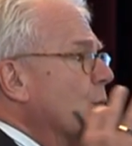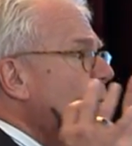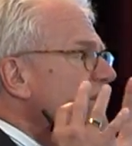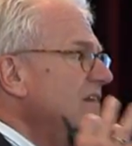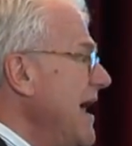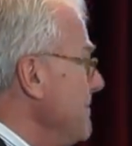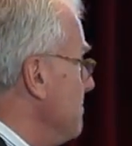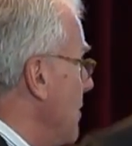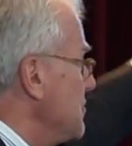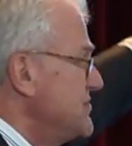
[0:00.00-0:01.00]
we've
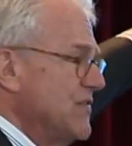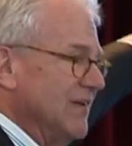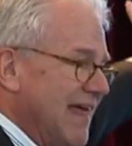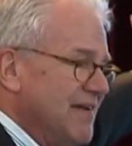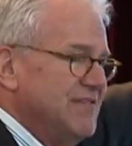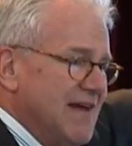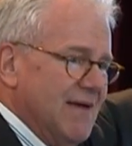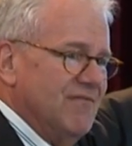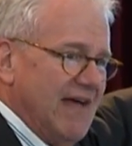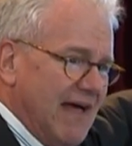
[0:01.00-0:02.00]
gotten most of the
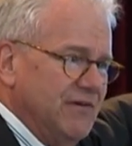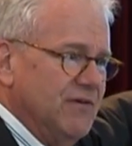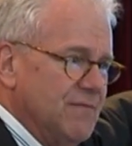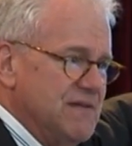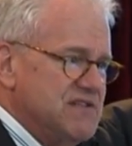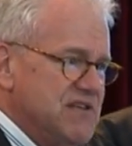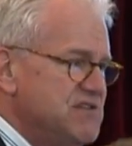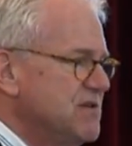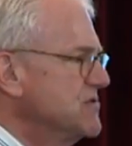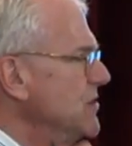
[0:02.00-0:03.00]
lifetime value from these systems.